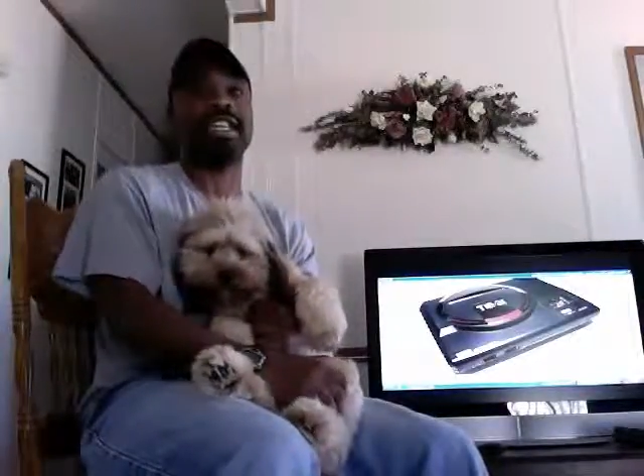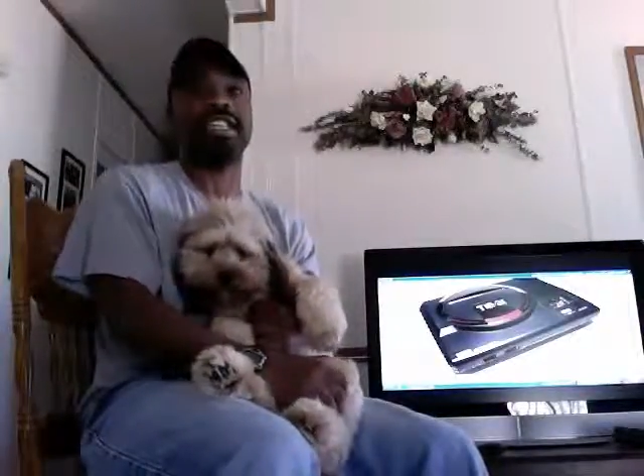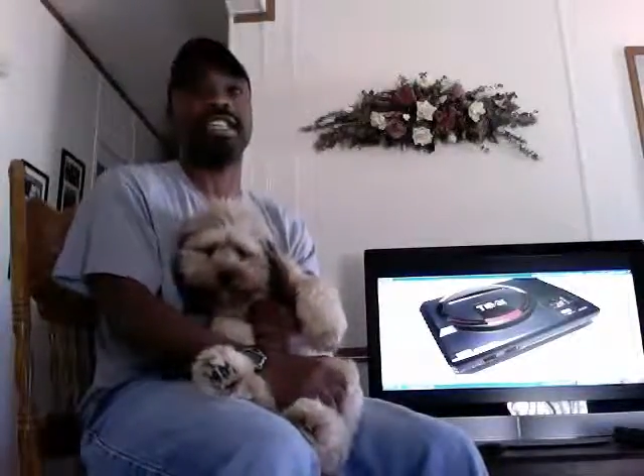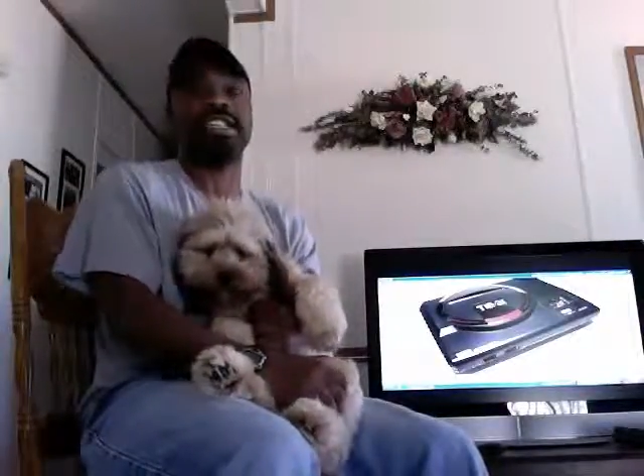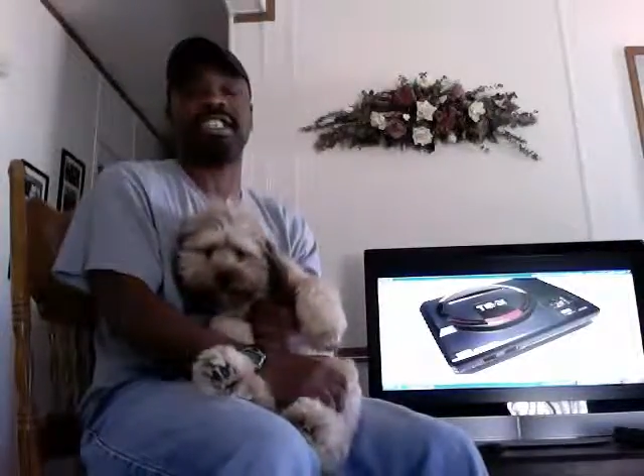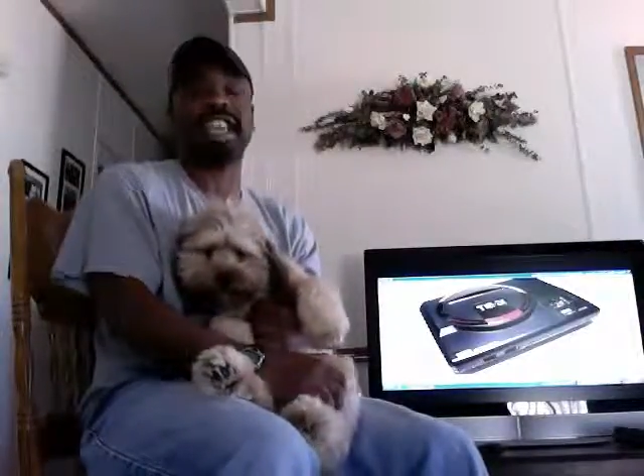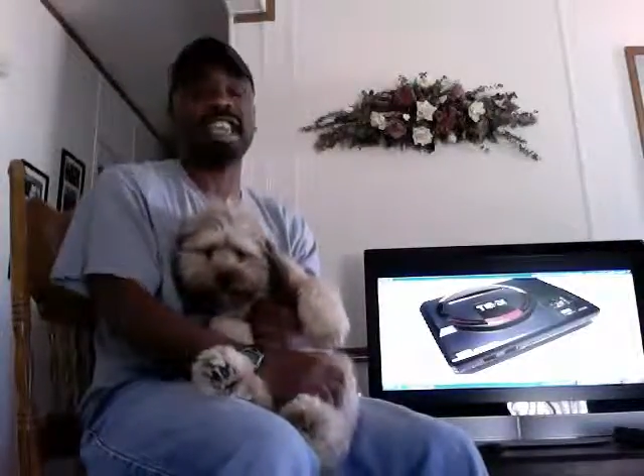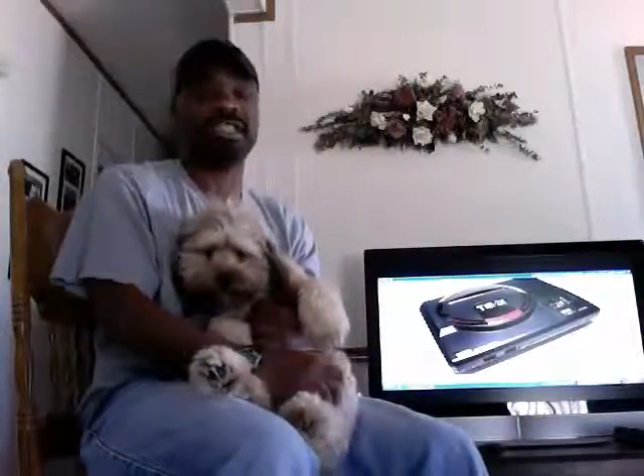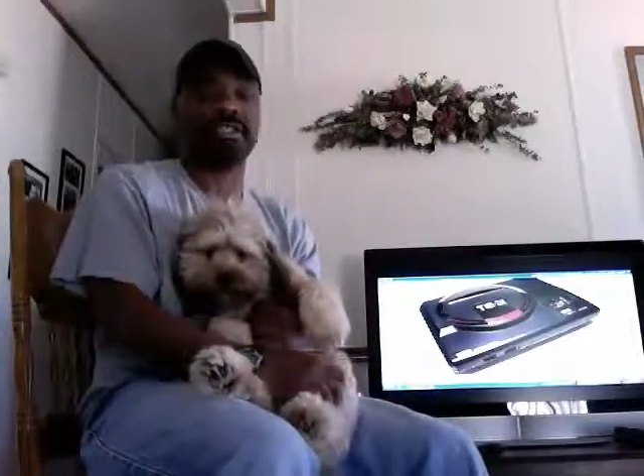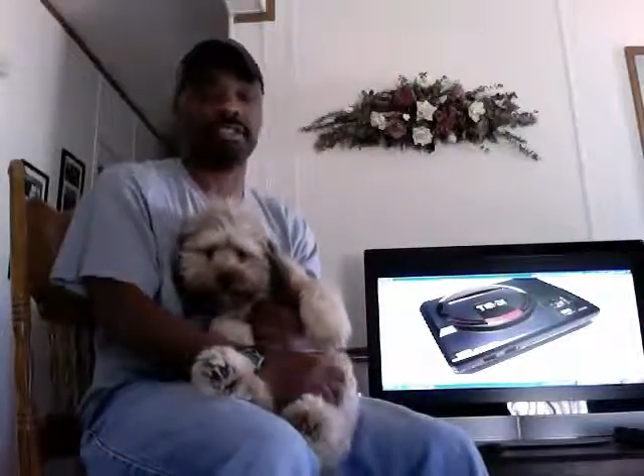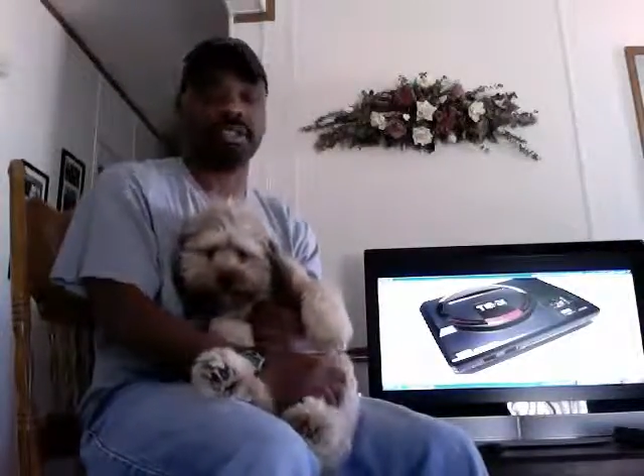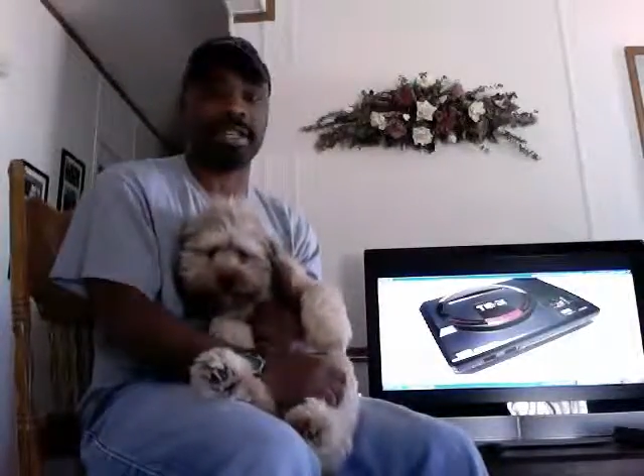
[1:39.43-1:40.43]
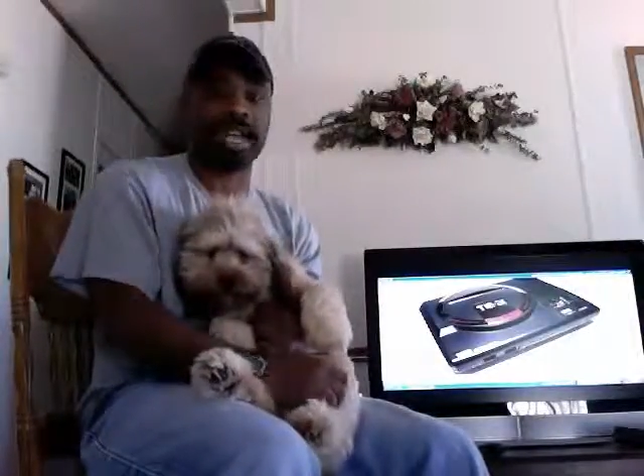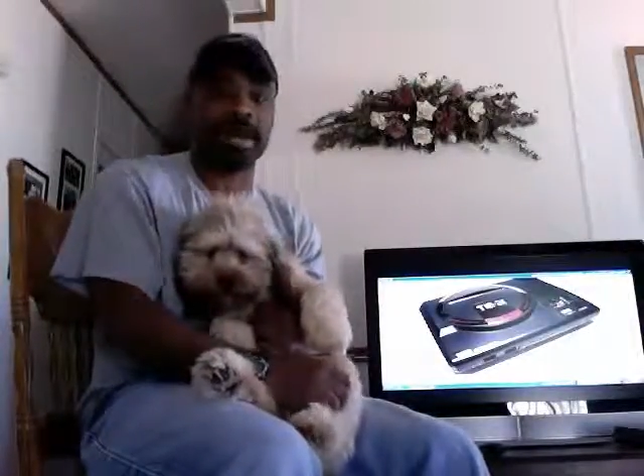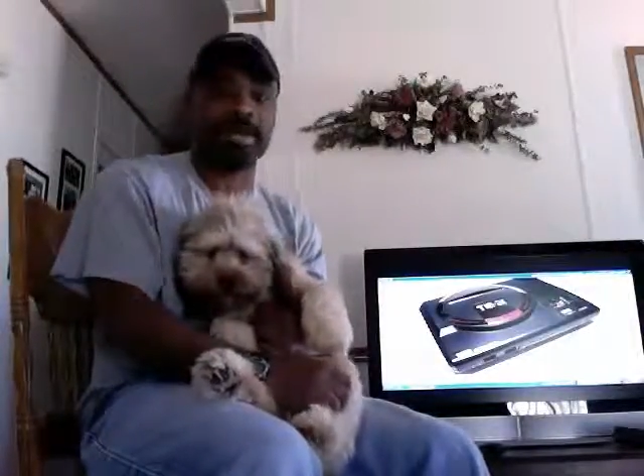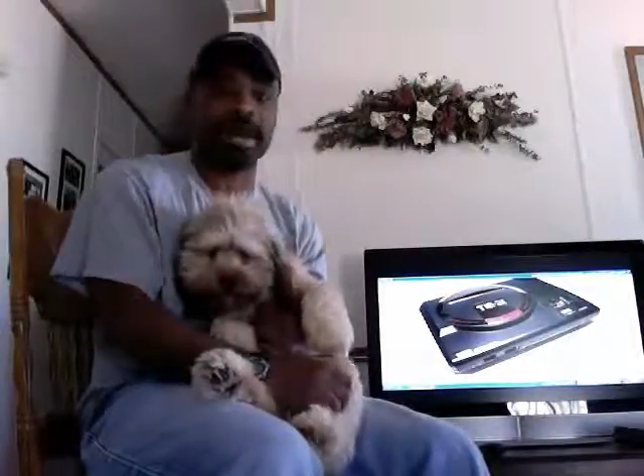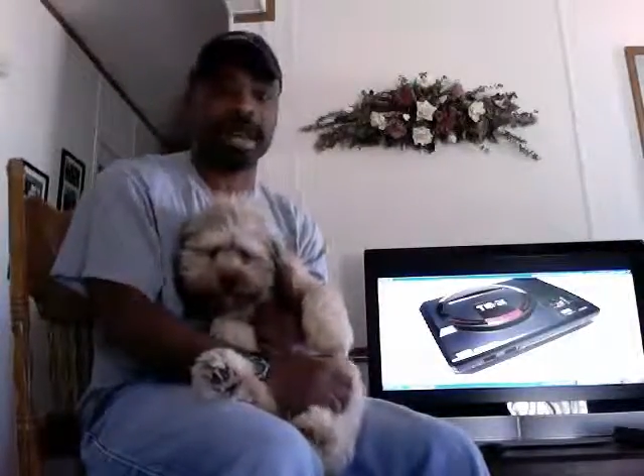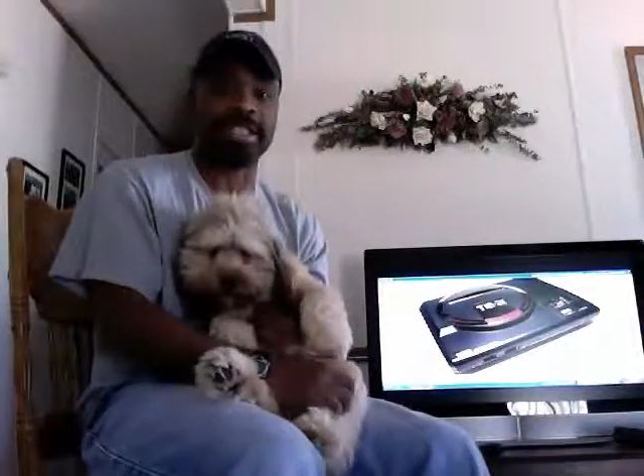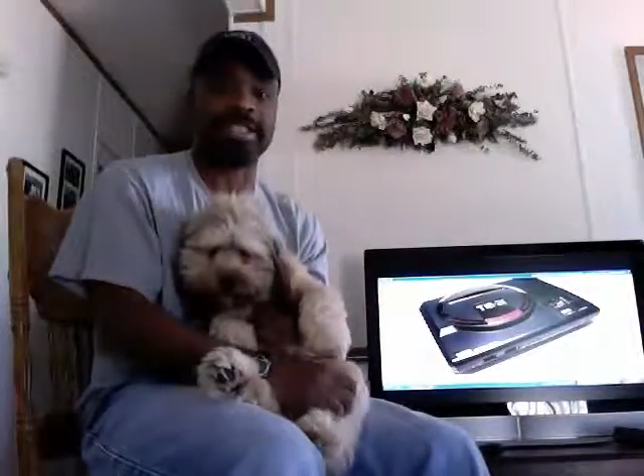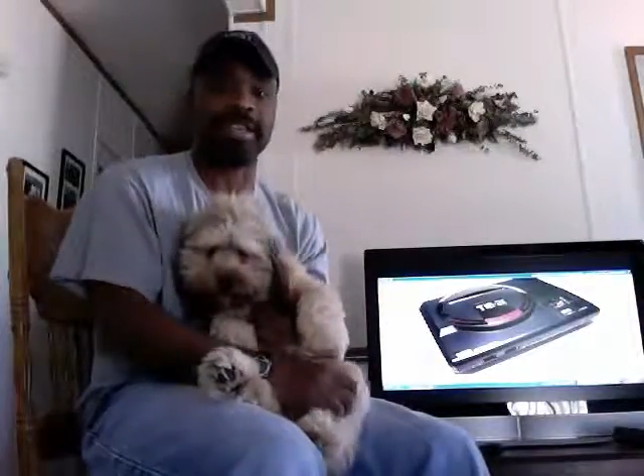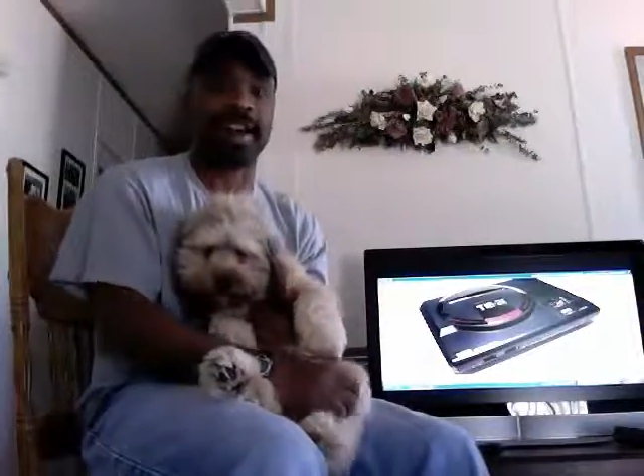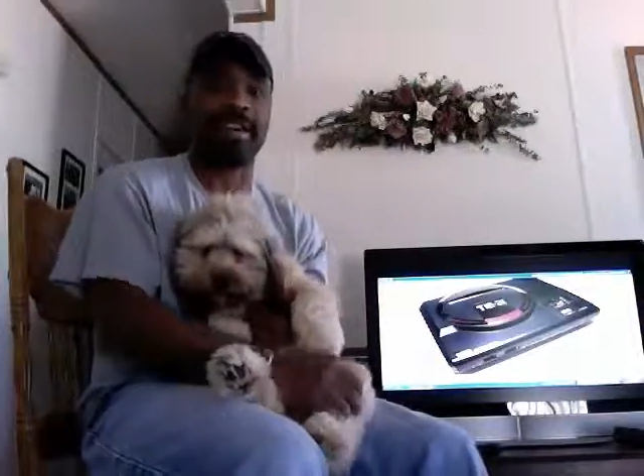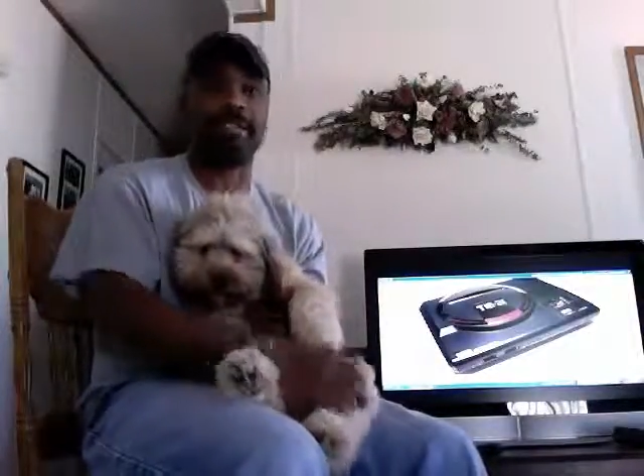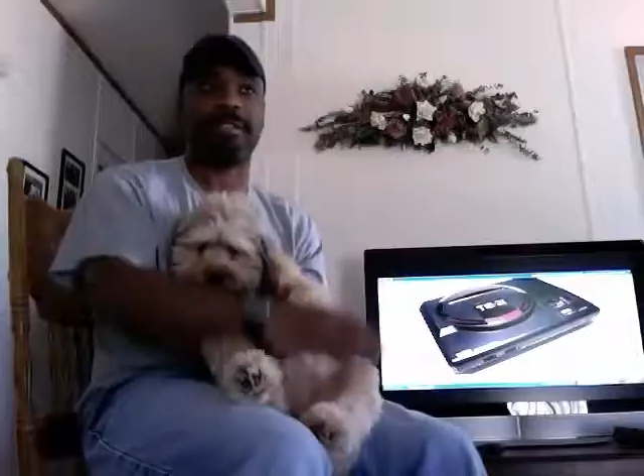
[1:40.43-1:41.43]
dyslexic on the game, and I
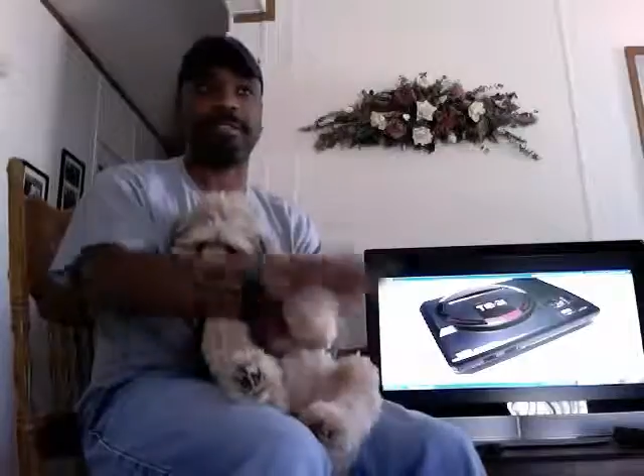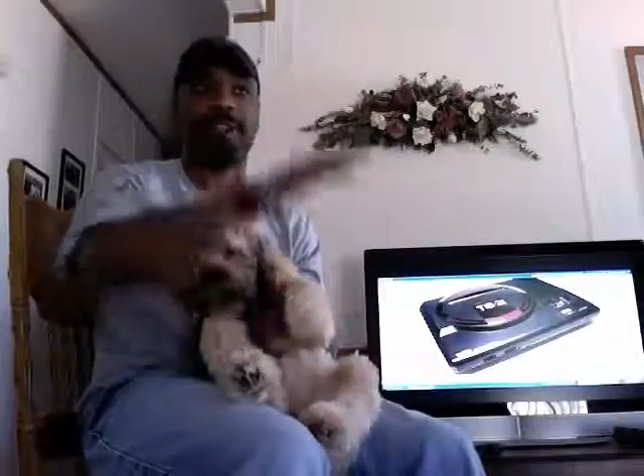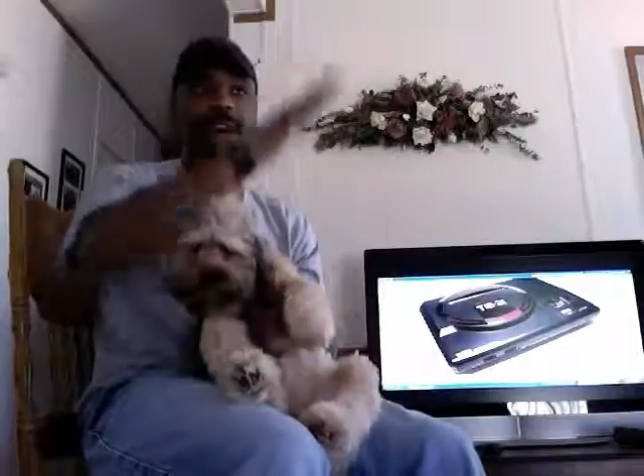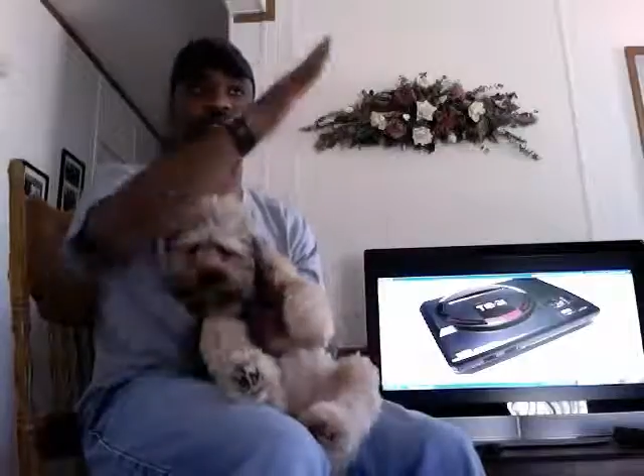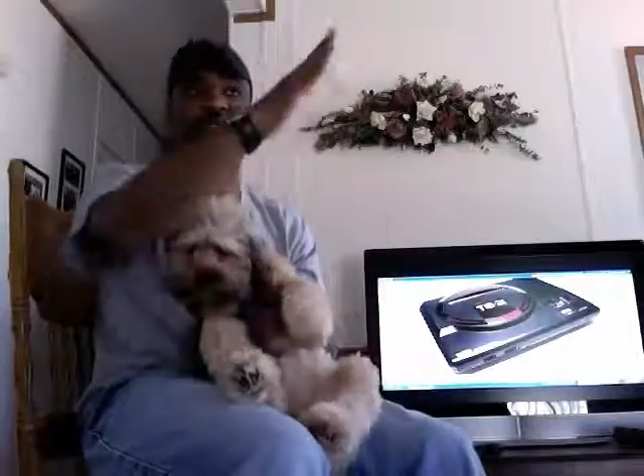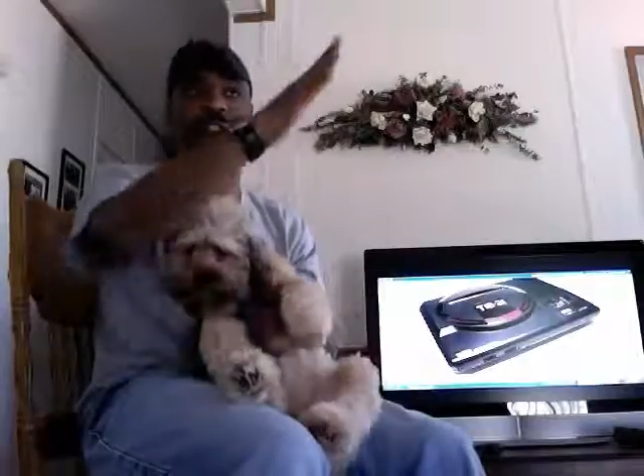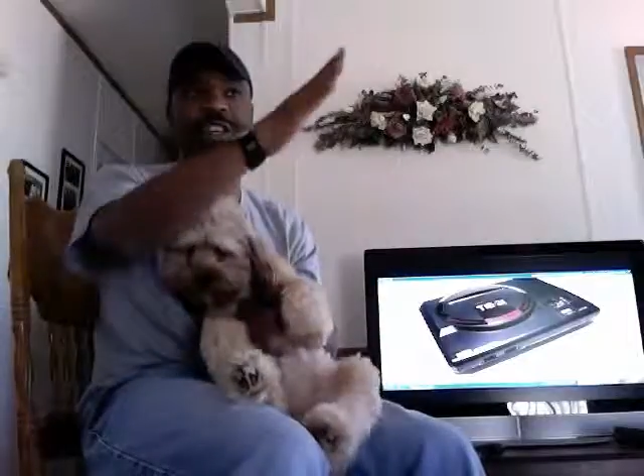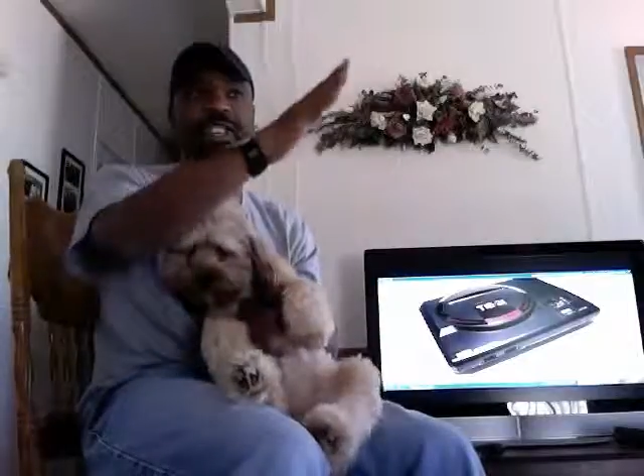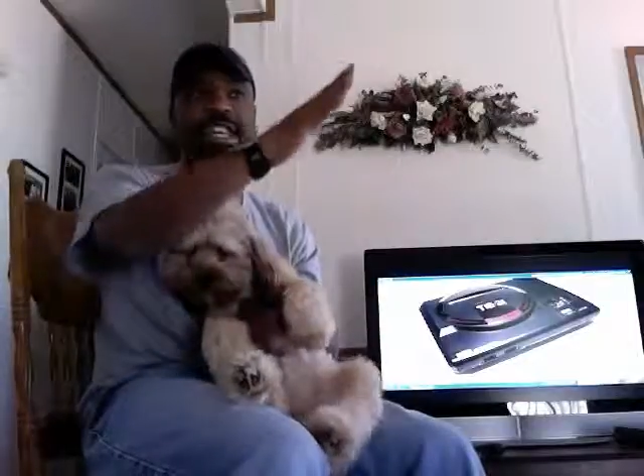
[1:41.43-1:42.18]
started from the hardest